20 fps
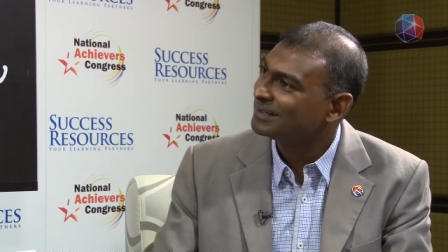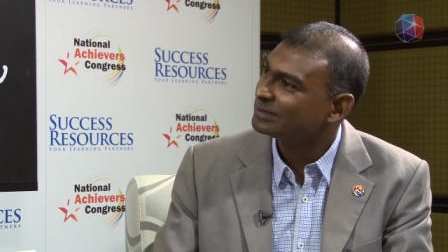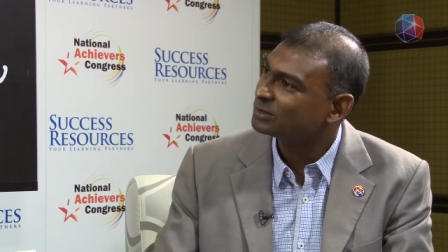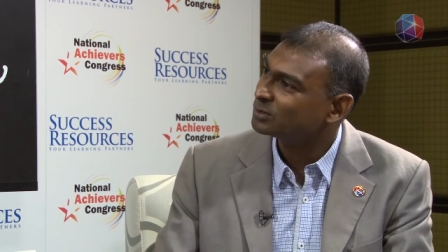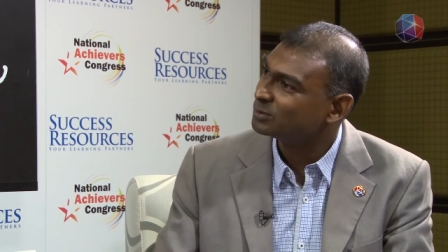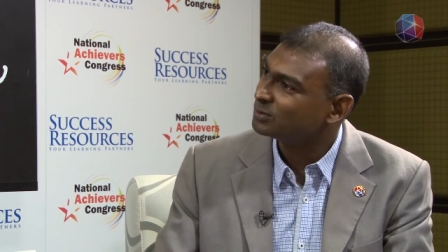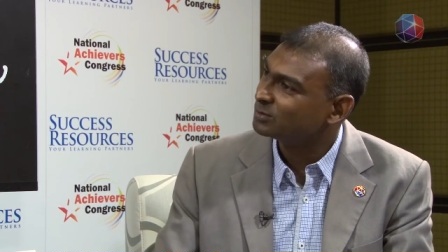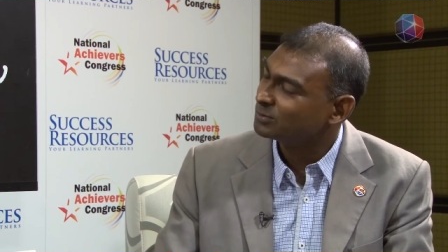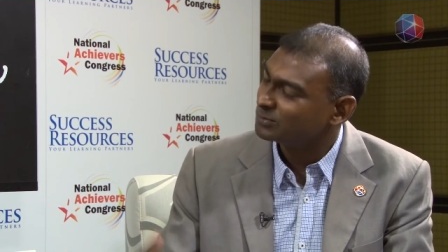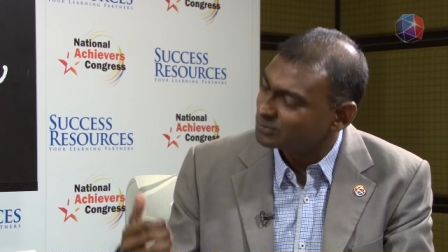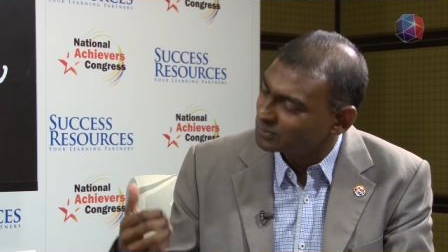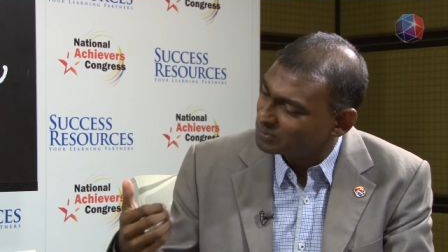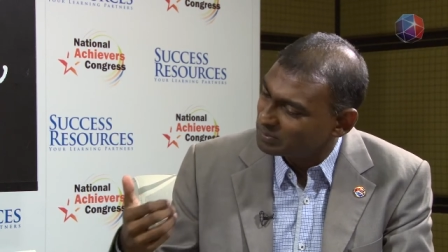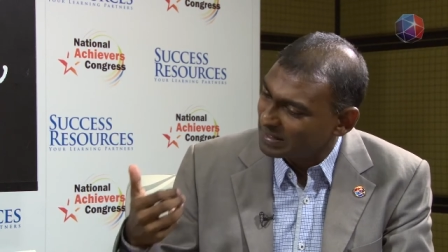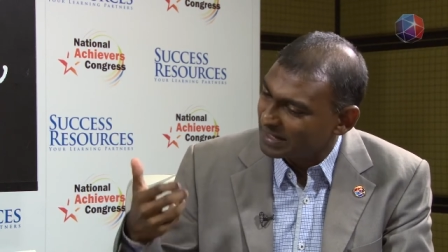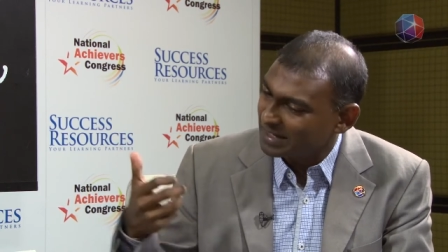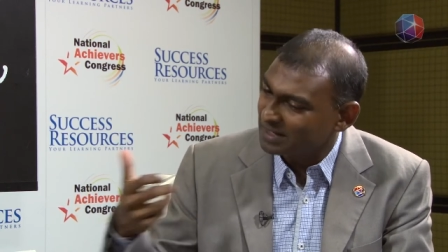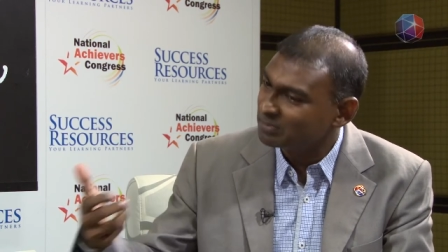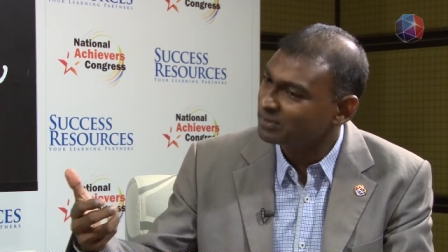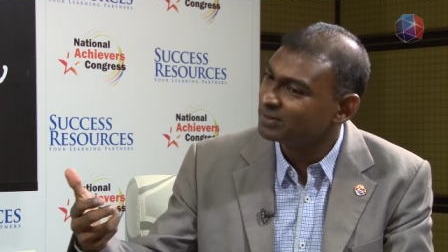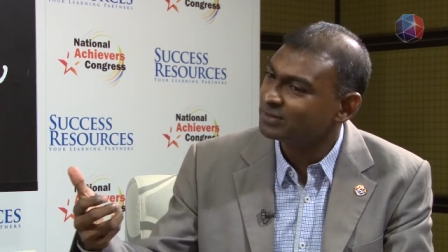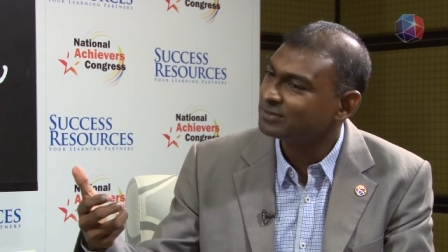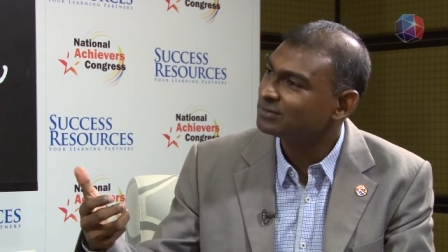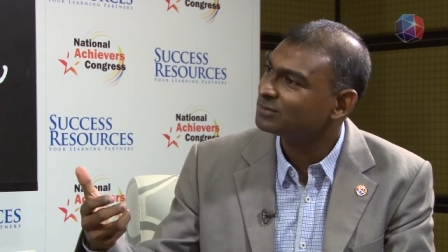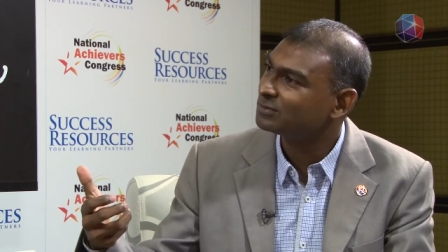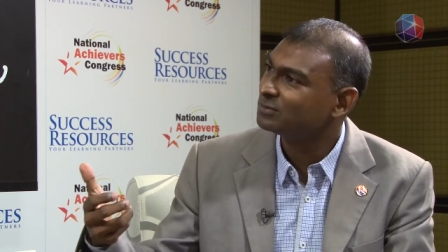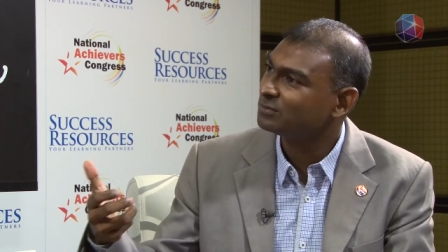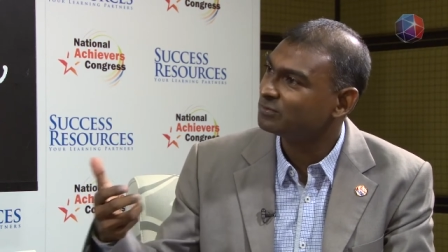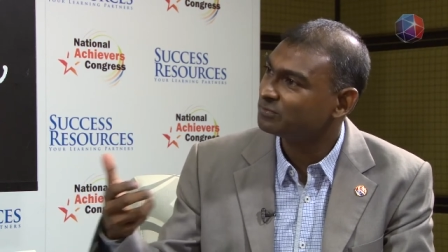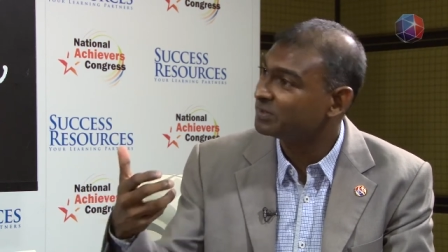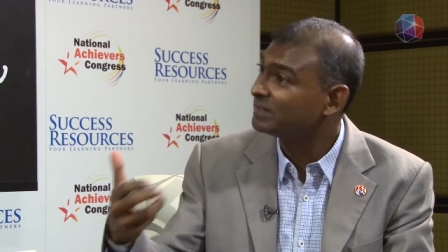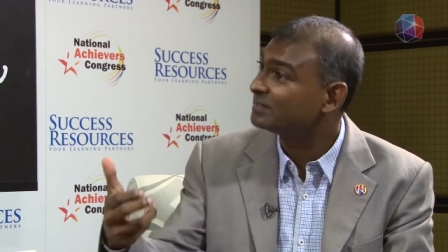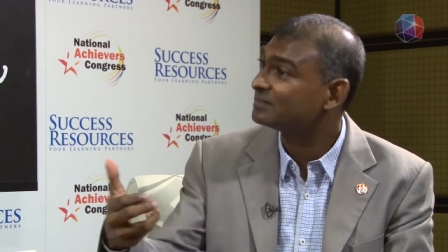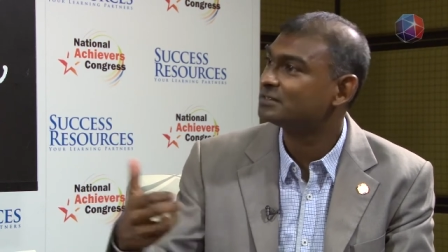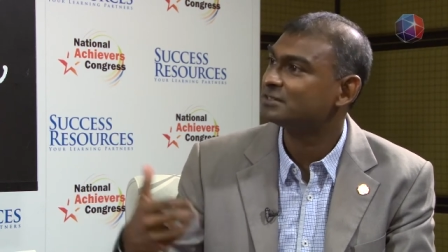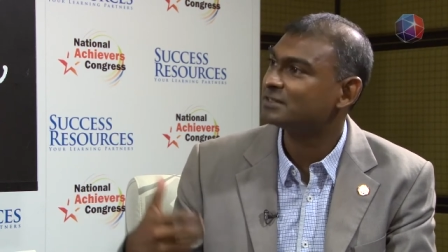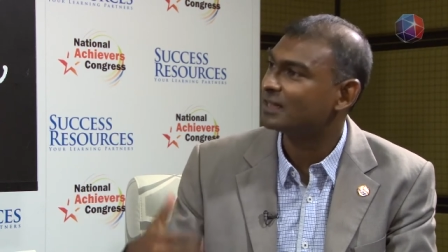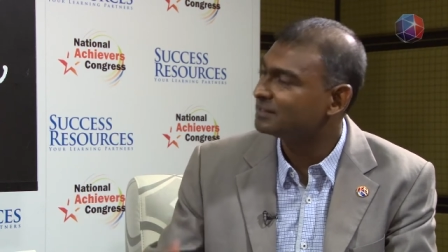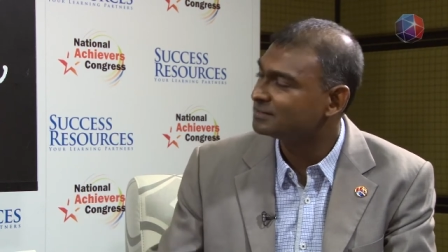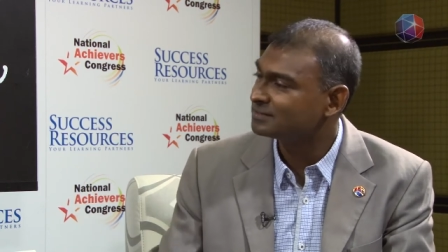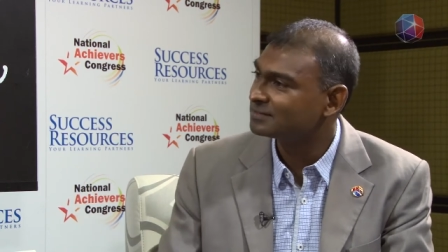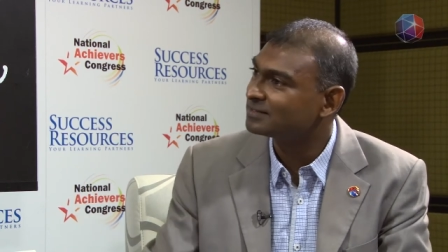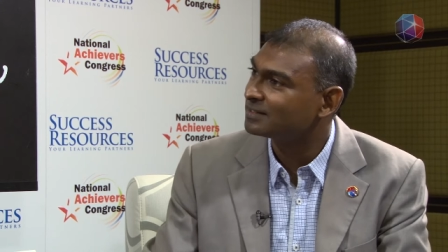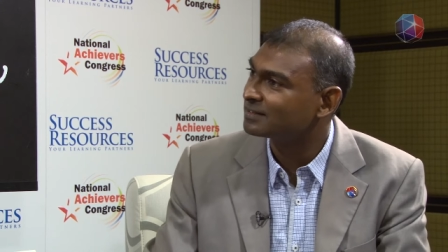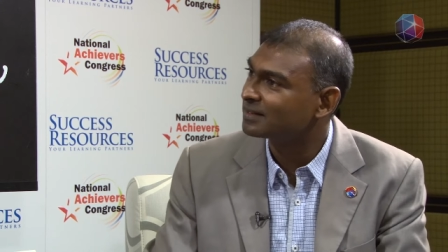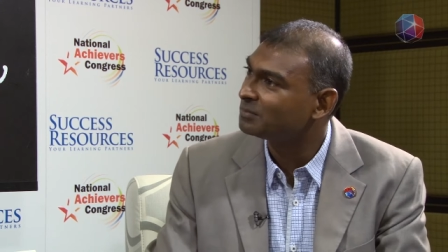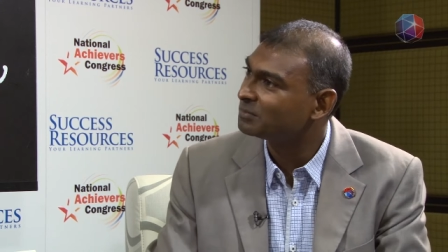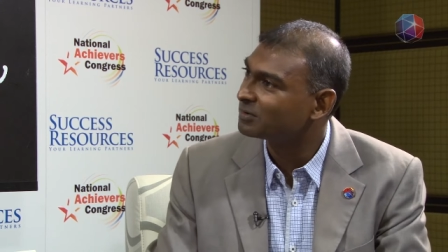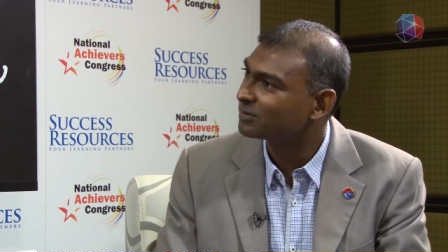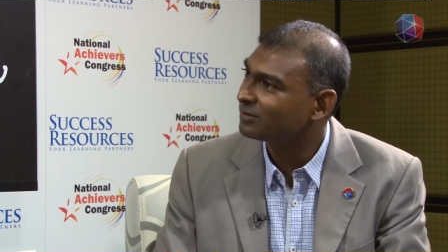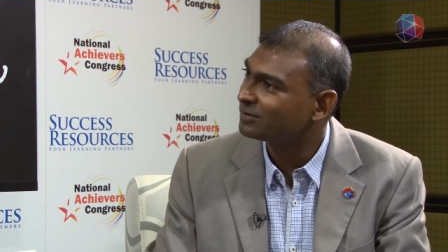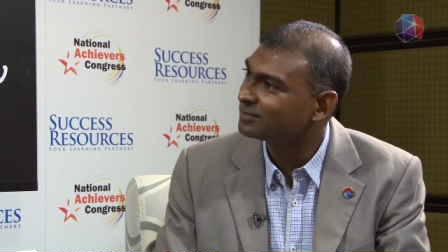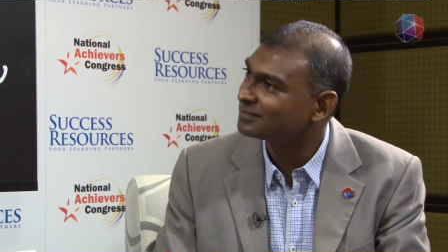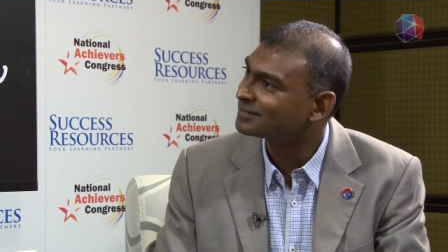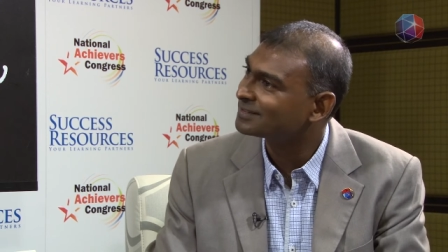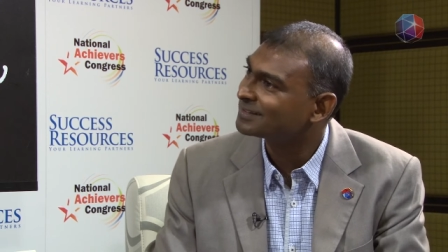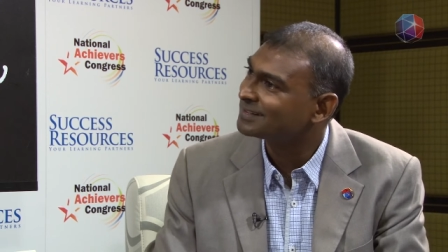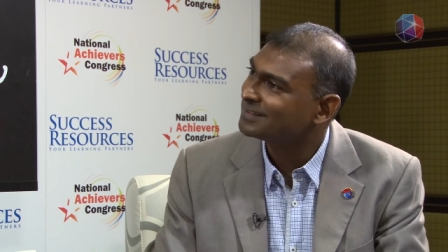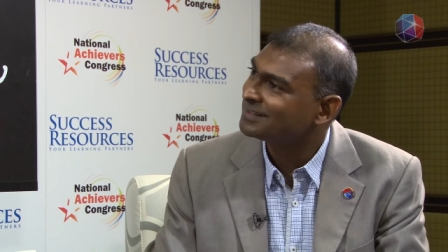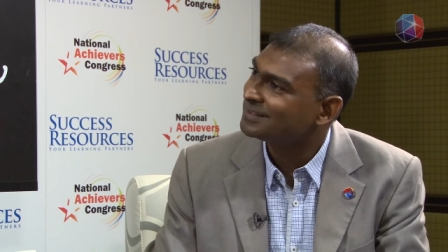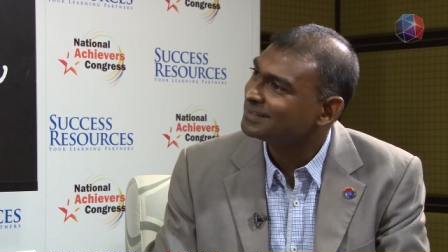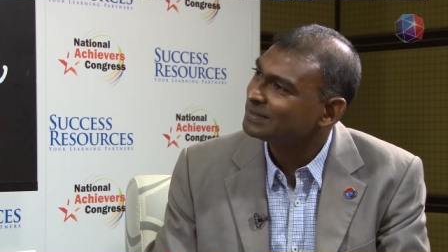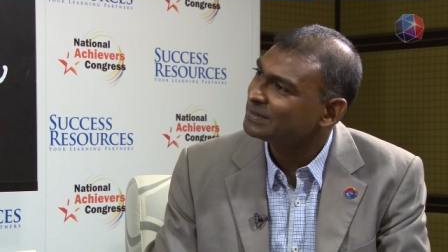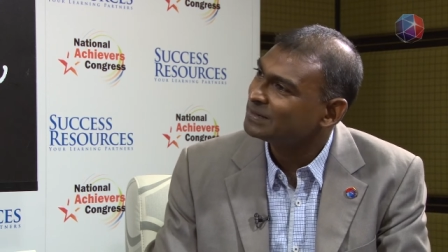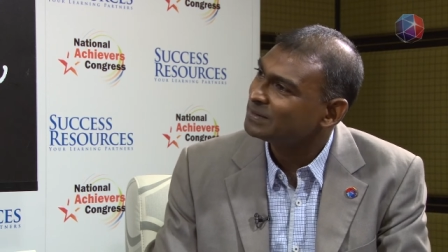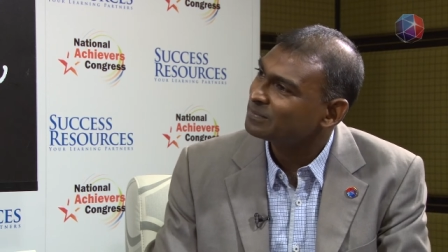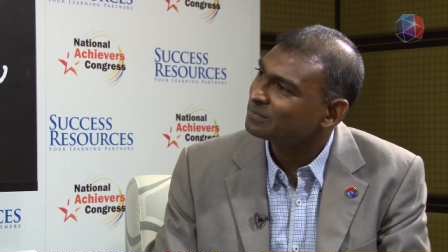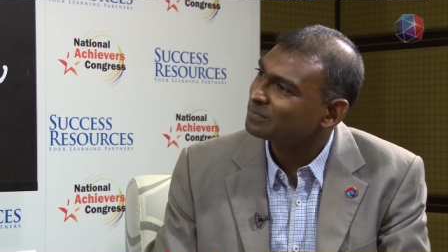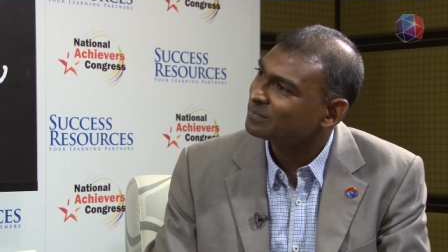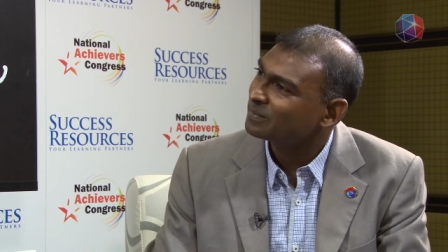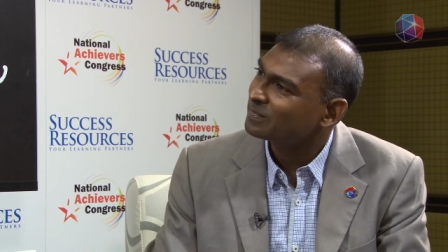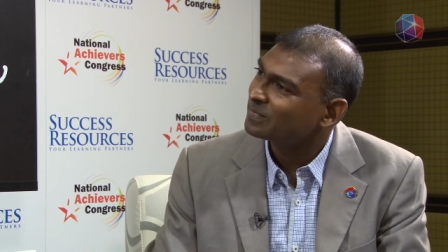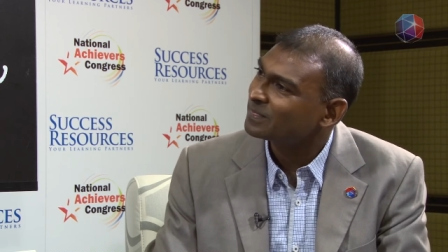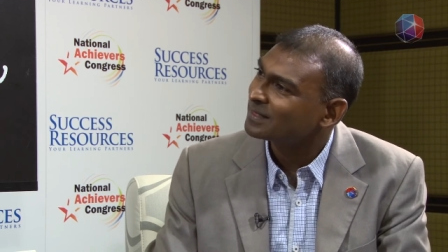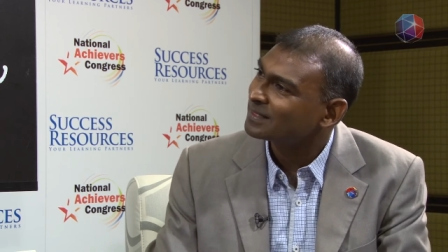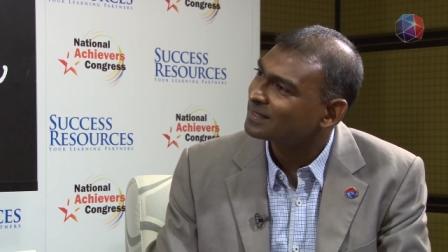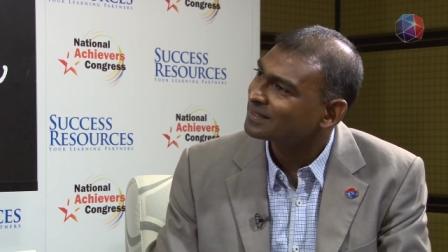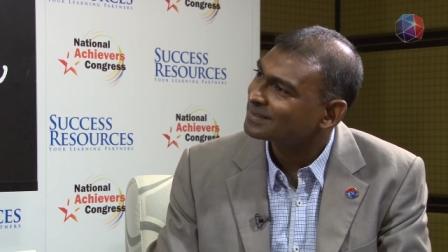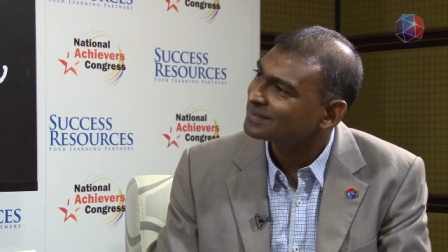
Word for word: to to be able to face the challenges that come across? That's not